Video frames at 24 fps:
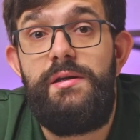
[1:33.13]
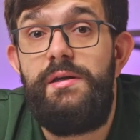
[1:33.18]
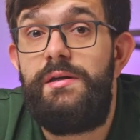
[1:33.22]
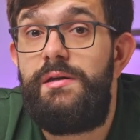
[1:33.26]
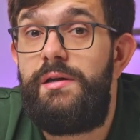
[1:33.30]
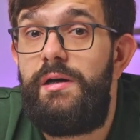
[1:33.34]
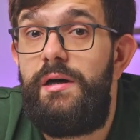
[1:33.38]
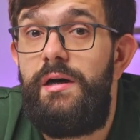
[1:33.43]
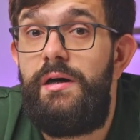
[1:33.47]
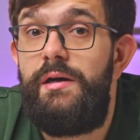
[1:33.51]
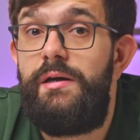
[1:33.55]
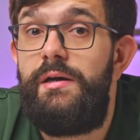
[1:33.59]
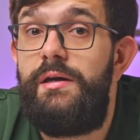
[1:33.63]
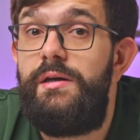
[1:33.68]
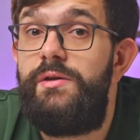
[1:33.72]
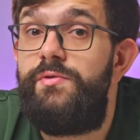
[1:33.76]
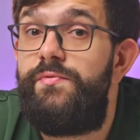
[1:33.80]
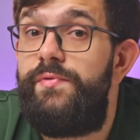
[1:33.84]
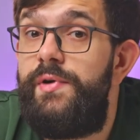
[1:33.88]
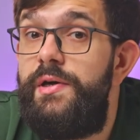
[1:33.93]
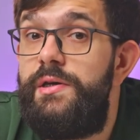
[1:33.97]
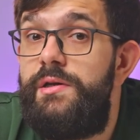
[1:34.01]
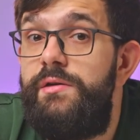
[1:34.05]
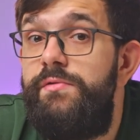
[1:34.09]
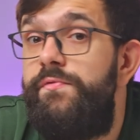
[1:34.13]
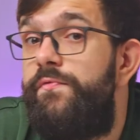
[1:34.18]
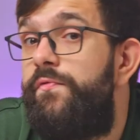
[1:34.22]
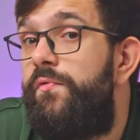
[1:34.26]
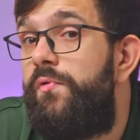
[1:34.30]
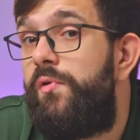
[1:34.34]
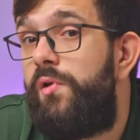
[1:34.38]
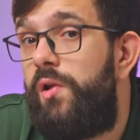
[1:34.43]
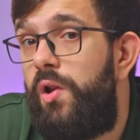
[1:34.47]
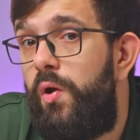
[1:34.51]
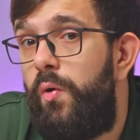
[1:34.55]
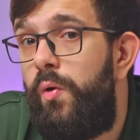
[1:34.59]
this card is rated
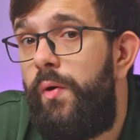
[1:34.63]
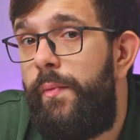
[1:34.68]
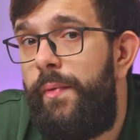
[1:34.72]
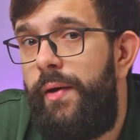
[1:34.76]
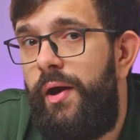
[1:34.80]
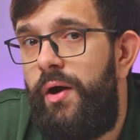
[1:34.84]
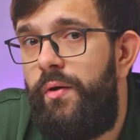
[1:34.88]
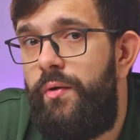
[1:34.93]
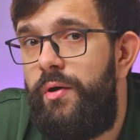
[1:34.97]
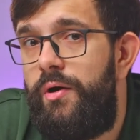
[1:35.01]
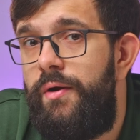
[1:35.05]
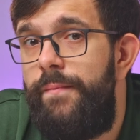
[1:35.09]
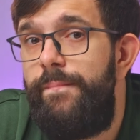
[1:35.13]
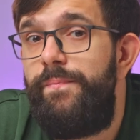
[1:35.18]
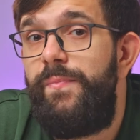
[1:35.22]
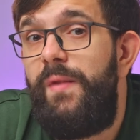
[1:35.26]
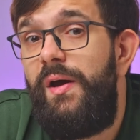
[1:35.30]
for lower power,